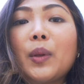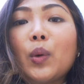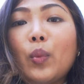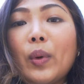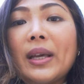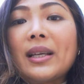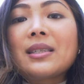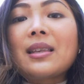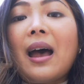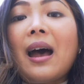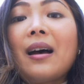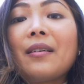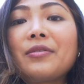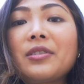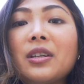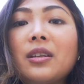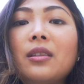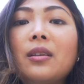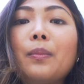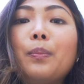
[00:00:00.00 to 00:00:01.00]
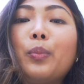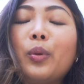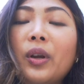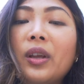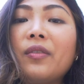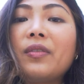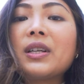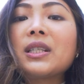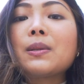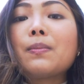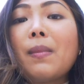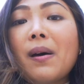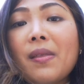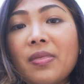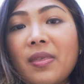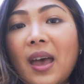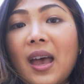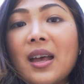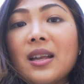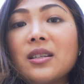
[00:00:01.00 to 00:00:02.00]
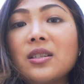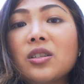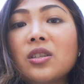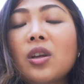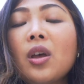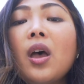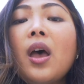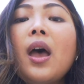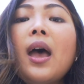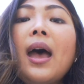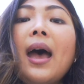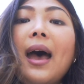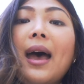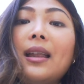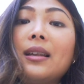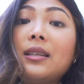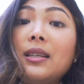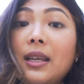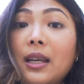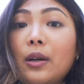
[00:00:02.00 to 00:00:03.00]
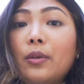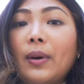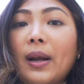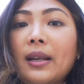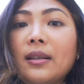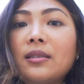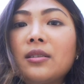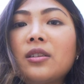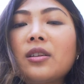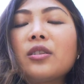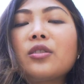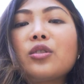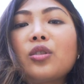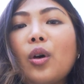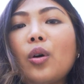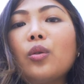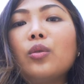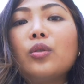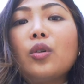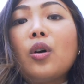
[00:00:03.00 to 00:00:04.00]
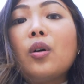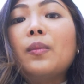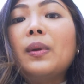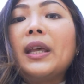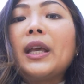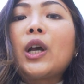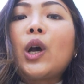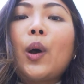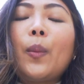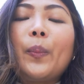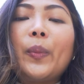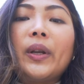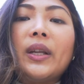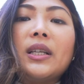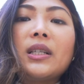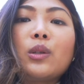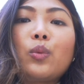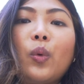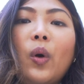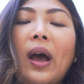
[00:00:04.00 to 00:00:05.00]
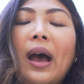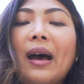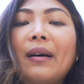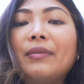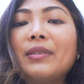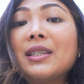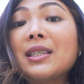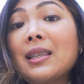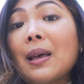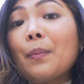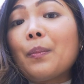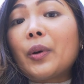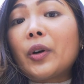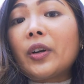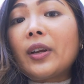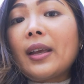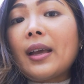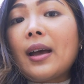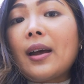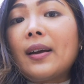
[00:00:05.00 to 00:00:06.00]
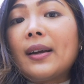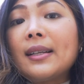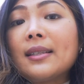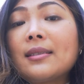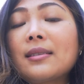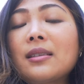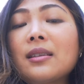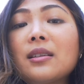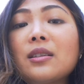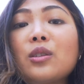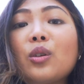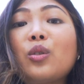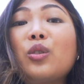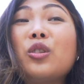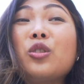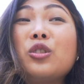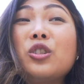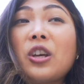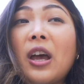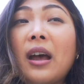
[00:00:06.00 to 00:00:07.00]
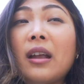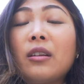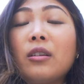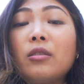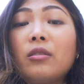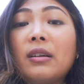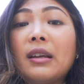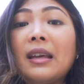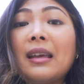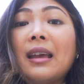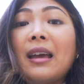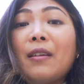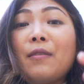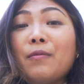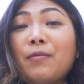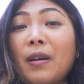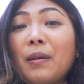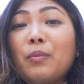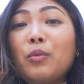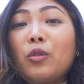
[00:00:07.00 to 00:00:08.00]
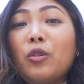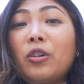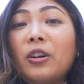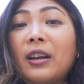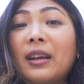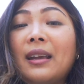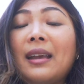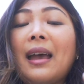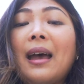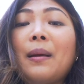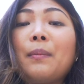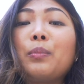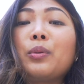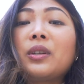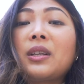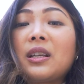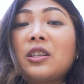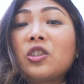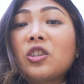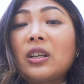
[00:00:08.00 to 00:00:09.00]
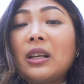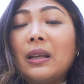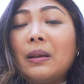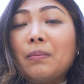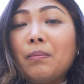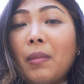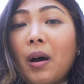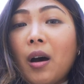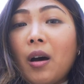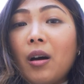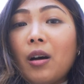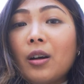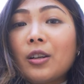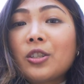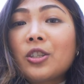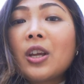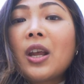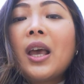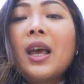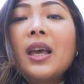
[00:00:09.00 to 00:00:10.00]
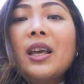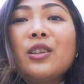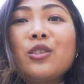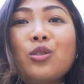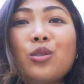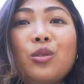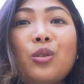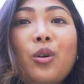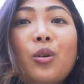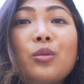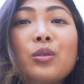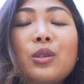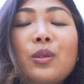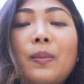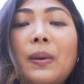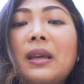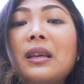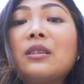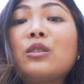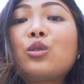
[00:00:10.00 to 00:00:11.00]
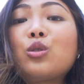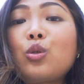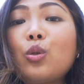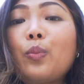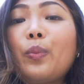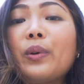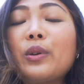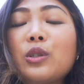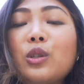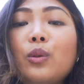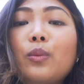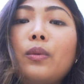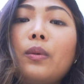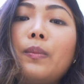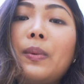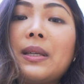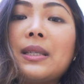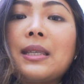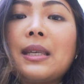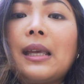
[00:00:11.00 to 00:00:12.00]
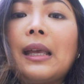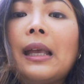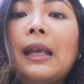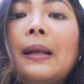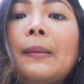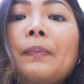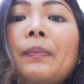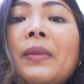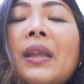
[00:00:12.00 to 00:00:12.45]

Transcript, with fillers: the weeks after the previous month end and year end. So normally companies will have December year end, so you January and February and potentially March is going to be super, super busy.